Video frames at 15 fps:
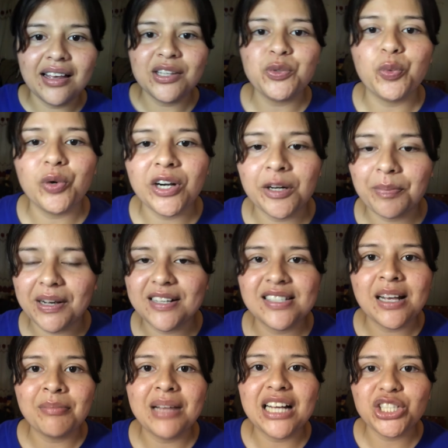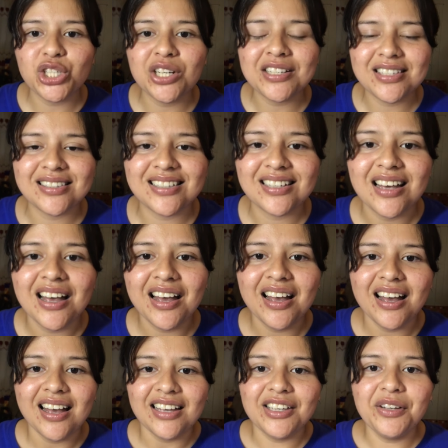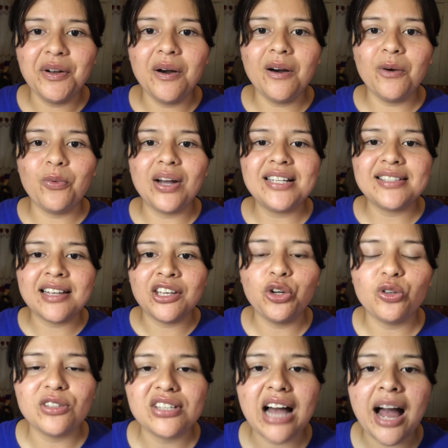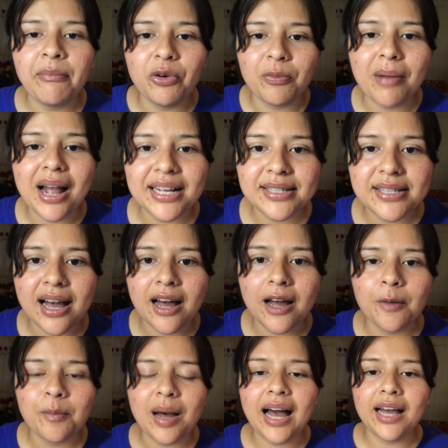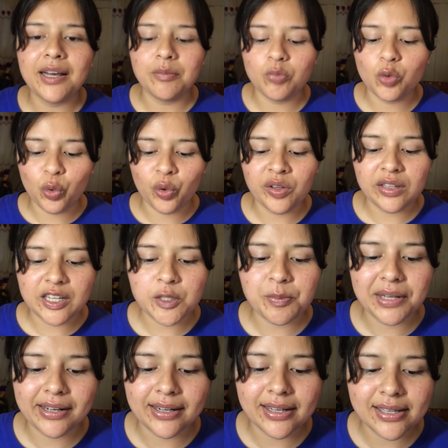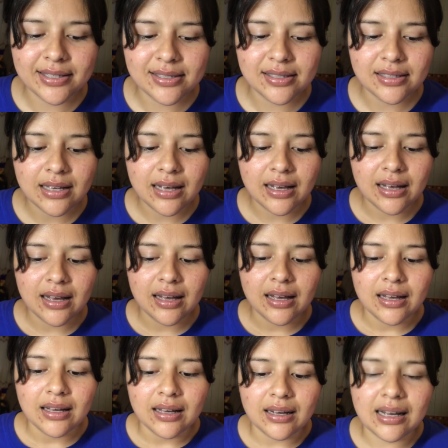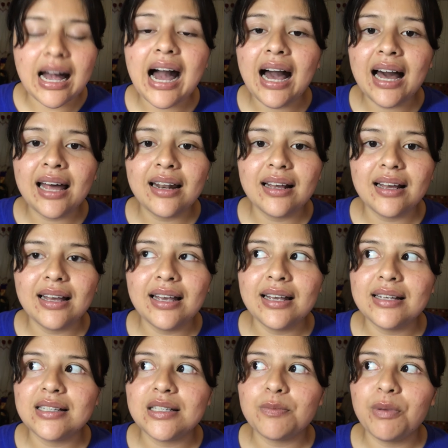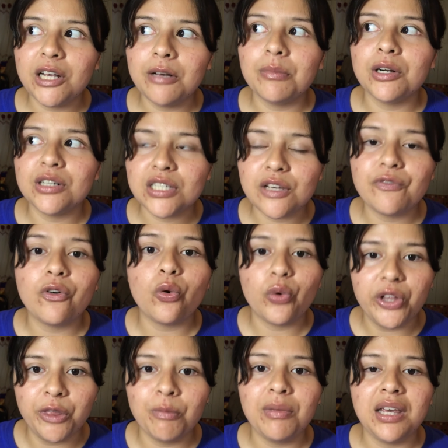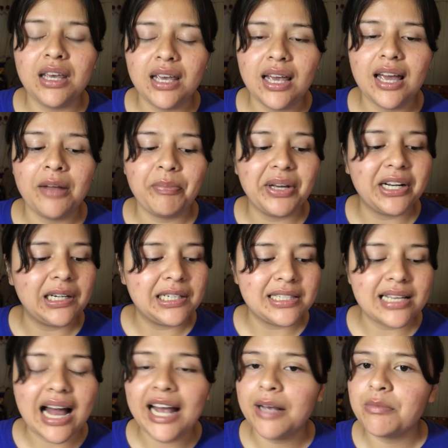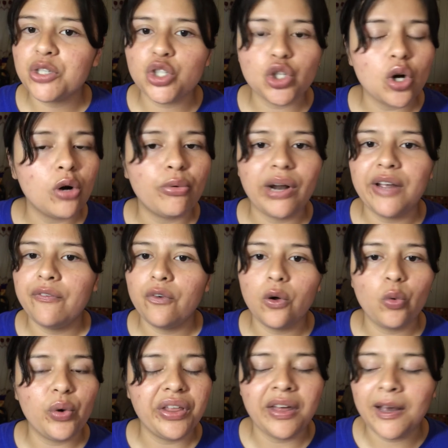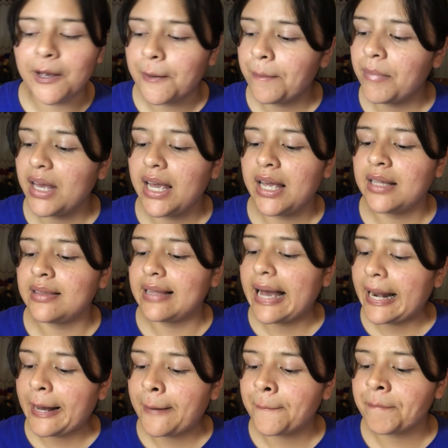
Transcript: this word, because I'm not just, you know, wasting your time or my time. I am doing this because God is being merciful with me, and because I am so grateful with Him, and that